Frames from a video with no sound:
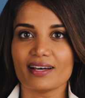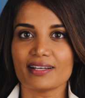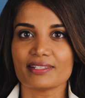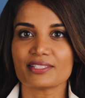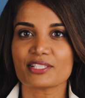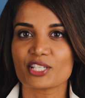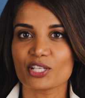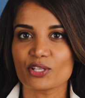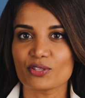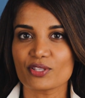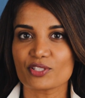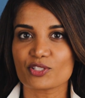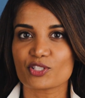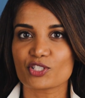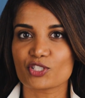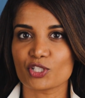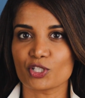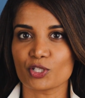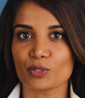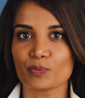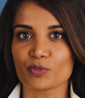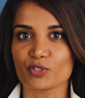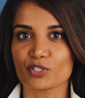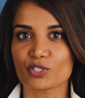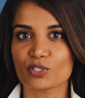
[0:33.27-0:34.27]
Until this
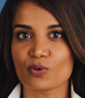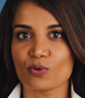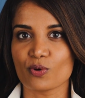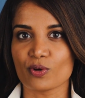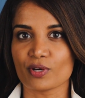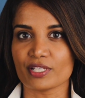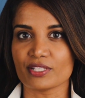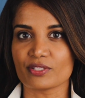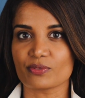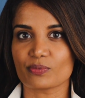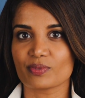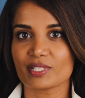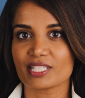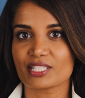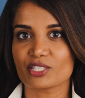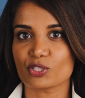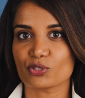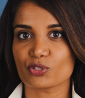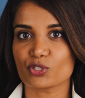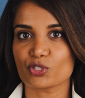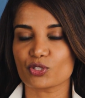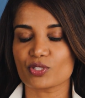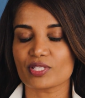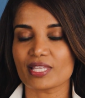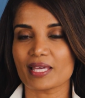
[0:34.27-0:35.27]
term was coined,
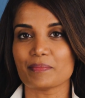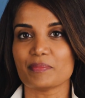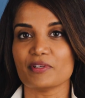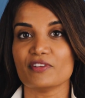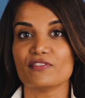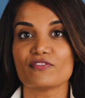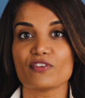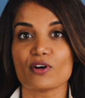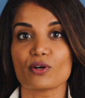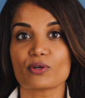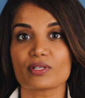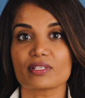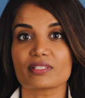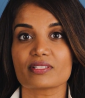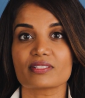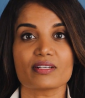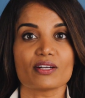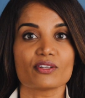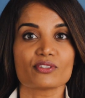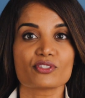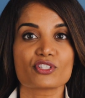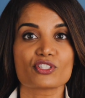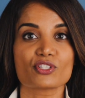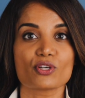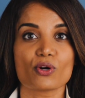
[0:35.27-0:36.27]
researchers had been focused
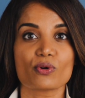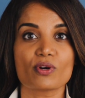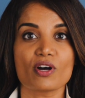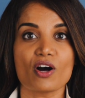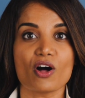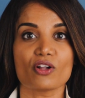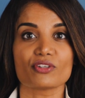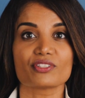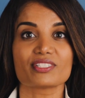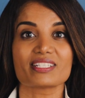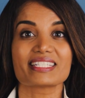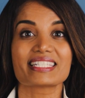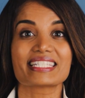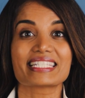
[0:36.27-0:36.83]
on so-called